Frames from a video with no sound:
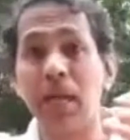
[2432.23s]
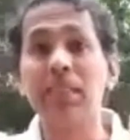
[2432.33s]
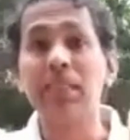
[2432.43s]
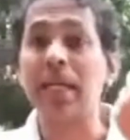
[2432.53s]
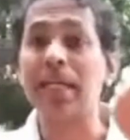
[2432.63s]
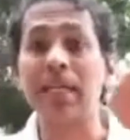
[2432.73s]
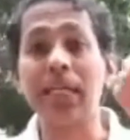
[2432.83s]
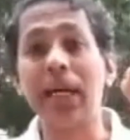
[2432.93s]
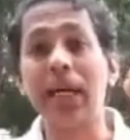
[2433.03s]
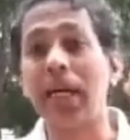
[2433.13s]
Syed
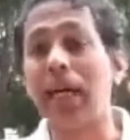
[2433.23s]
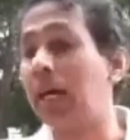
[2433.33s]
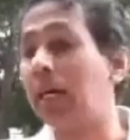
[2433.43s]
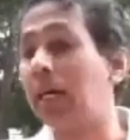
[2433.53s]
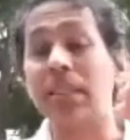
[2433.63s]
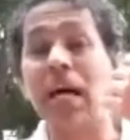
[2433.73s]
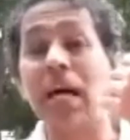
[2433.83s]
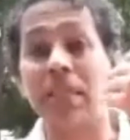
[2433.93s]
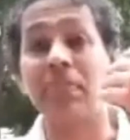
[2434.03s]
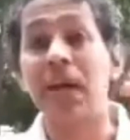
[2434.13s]
uh,
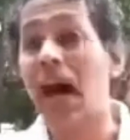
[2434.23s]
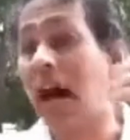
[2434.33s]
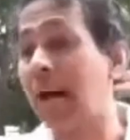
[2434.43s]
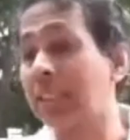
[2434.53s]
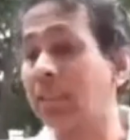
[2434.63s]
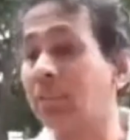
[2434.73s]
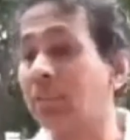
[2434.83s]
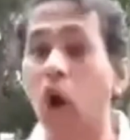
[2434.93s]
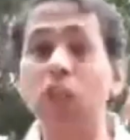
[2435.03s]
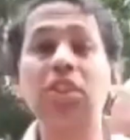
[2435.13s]
Asif. Asif
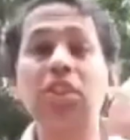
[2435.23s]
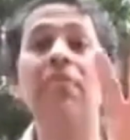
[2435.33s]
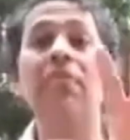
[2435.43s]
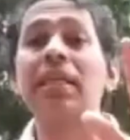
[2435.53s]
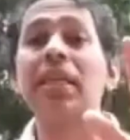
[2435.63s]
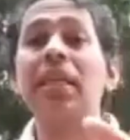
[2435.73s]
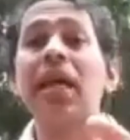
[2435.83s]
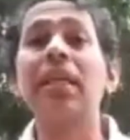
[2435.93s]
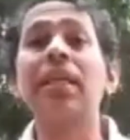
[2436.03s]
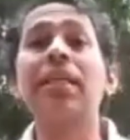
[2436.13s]
lost everything.
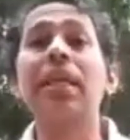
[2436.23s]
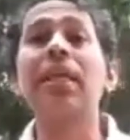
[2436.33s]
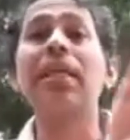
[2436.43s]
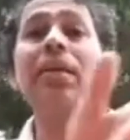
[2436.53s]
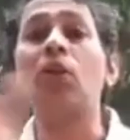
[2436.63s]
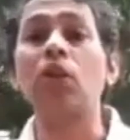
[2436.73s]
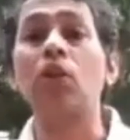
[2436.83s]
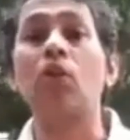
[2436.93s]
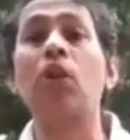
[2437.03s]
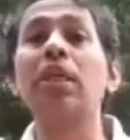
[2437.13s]
Literally, he was on
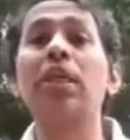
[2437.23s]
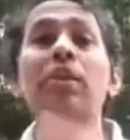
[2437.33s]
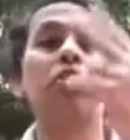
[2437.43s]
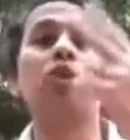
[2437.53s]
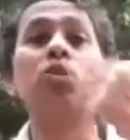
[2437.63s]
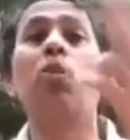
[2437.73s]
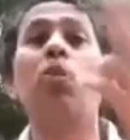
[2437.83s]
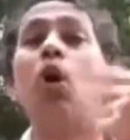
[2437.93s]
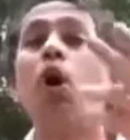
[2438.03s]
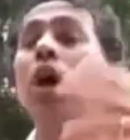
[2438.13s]
road. He used to
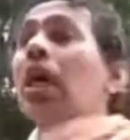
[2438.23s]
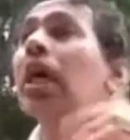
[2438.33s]
smoke.